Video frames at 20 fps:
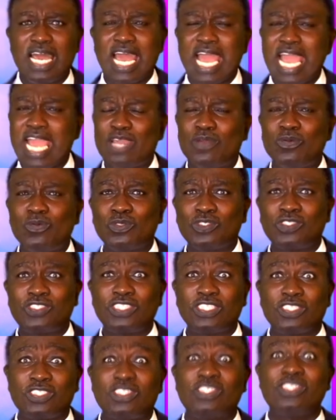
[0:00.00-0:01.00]
I was
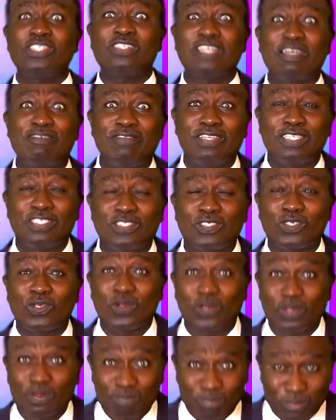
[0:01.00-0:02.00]
just traveling to
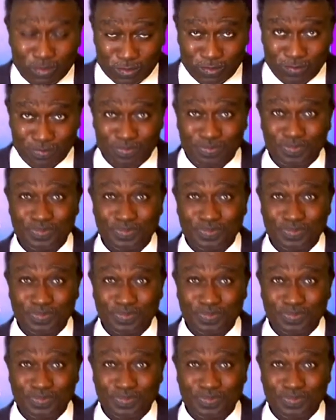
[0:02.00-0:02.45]
Columbus.